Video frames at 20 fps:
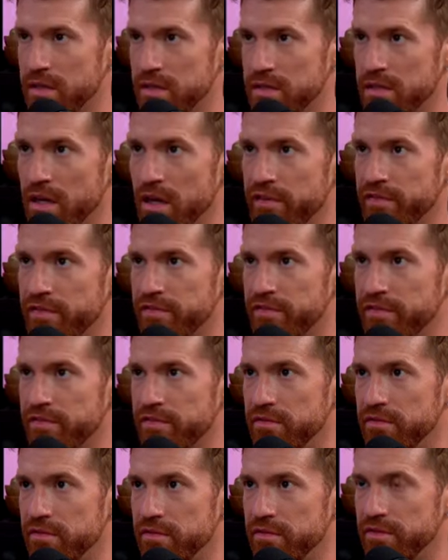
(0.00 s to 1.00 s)
tough
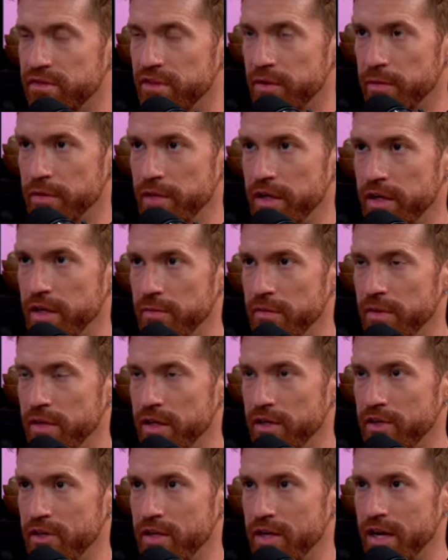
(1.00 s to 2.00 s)
for Brynn
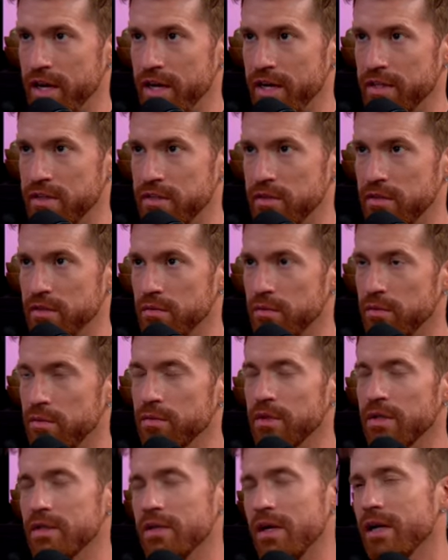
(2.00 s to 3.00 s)
because she has,
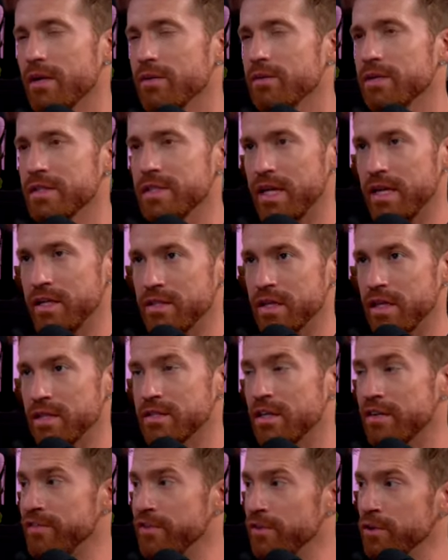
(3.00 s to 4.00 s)
well, I don't want to say it's not
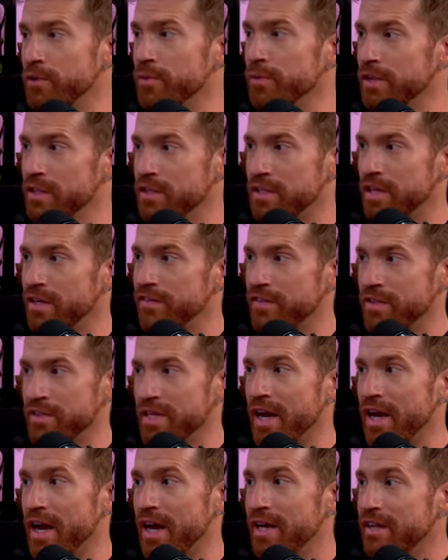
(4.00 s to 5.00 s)
tough for Ubah or tough for
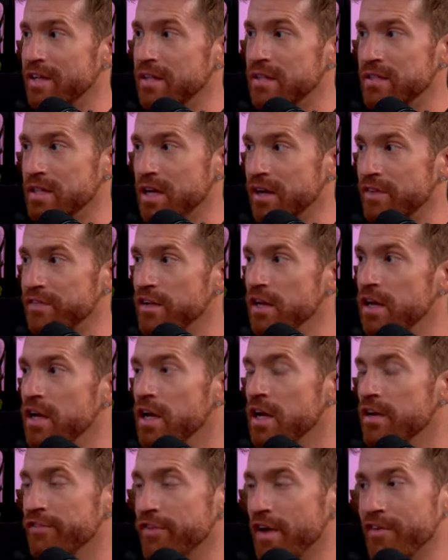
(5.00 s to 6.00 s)
Sai. I think it's tough
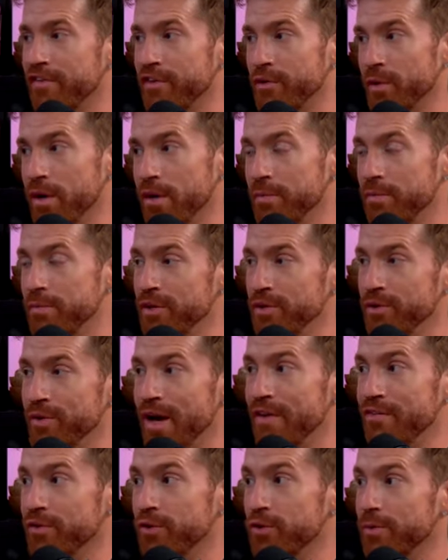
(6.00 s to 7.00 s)
for everyone, but you
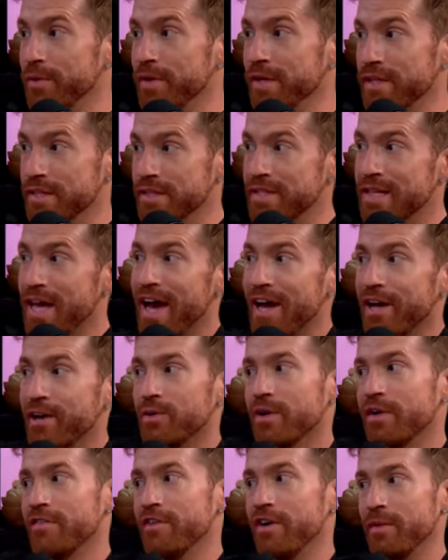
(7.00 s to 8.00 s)
have Ubah and Sai
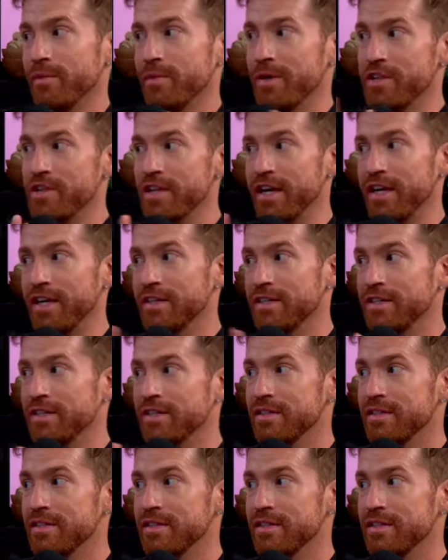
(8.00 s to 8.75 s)
who are very much like